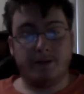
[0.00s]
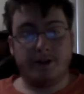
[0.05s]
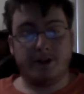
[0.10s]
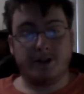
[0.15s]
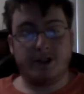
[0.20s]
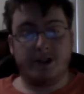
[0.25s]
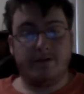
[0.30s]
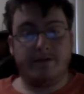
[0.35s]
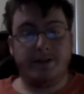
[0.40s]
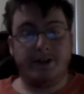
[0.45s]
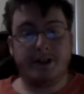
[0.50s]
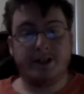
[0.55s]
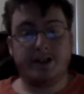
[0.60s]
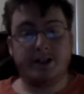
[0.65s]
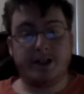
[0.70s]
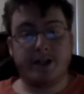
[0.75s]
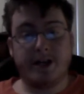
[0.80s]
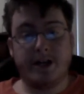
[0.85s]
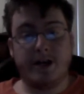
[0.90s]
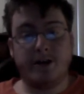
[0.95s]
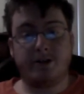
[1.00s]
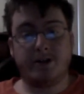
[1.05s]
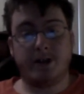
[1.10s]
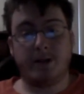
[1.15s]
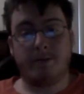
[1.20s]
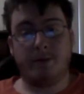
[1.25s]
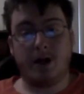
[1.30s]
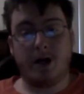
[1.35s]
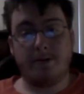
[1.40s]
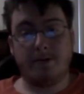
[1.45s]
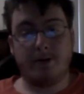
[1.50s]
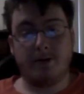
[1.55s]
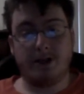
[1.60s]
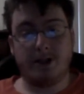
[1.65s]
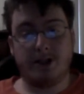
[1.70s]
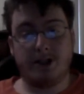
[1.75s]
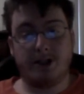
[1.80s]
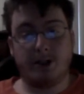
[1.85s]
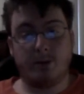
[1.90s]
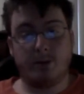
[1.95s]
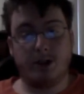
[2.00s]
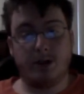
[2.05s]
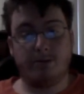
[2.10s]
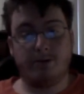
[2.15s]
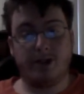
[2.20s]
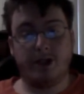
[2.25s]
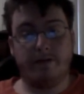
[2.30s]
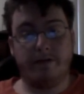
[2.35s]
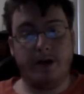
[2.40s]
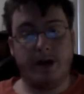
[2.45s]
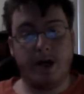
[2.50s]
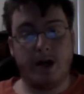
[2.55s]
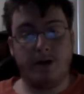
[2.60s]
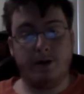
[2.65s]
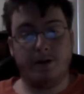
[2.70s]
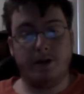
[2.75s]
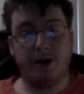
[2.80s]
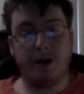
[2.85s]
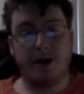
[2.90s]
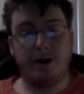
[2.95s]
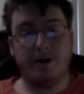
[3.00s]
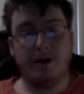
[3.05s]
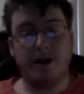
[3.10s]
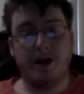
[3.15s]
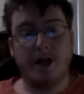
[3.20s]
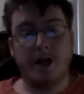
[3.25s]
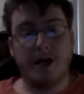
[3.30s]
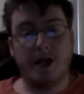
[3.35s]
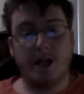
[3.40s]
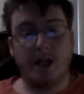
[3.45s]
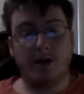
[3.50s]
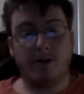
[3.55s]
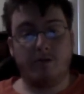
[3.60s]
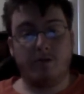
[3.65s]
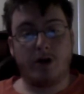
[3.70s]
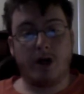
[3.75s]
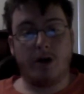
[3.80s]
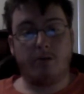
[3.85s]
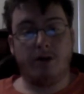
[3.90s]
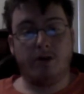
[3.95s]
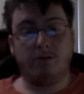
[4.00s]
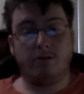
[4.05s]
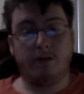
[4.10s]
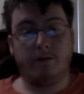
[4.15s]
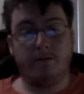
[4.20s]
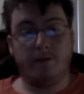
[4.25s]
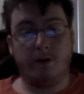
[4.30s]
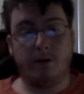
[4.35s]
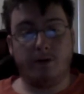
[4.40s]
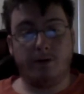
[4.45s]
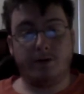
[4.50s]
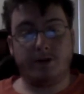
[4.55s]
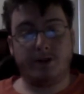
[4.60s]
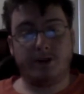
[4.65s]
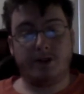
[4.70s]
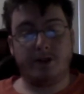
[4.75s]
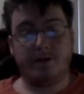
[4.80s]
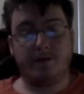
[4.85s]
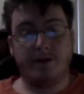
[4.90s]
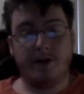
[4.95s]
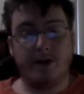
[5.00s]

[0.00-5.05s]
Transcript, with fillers: So if he doesn't cater to the population's whims every now and then, they would probably revolt.